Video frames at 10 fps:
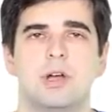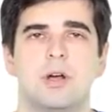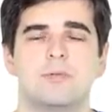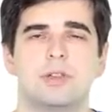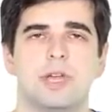
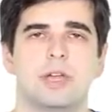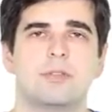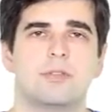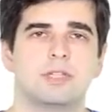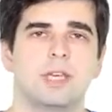of the length
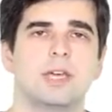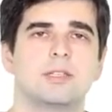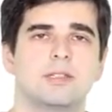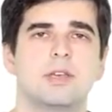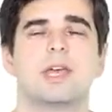of the
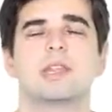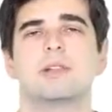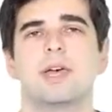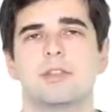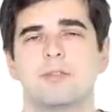text and the
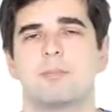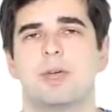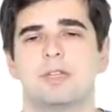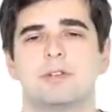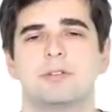length of the
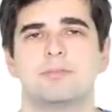pattern.